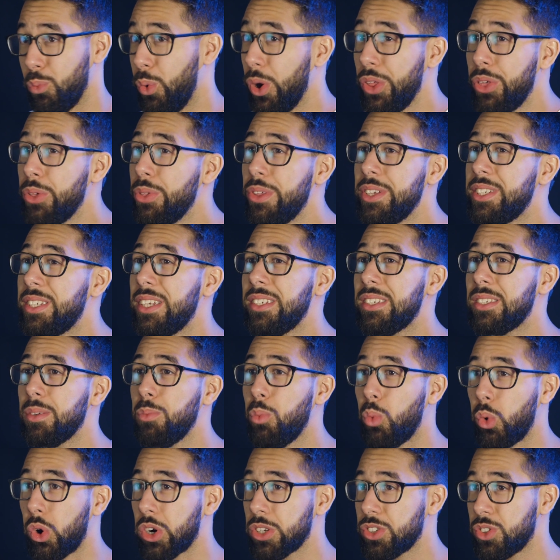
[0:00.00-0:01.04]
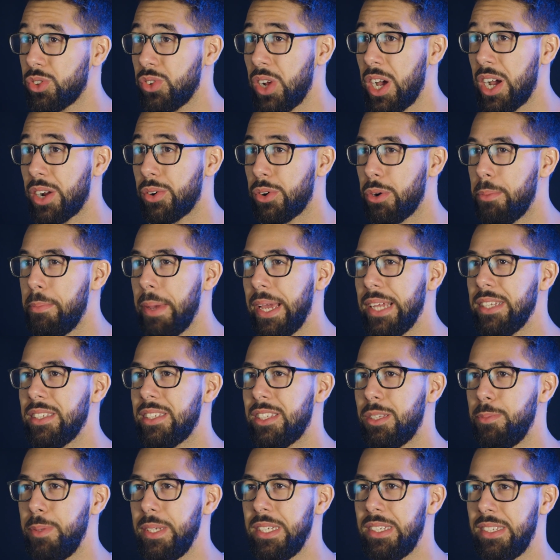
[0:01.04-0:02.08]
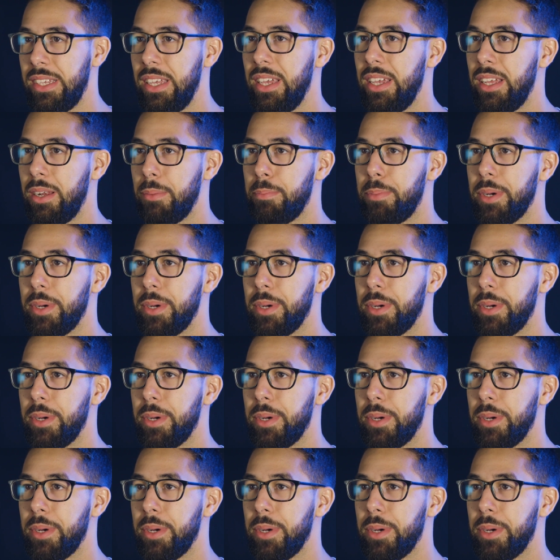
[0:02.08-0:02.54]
Whether this system works or not remains to be seen,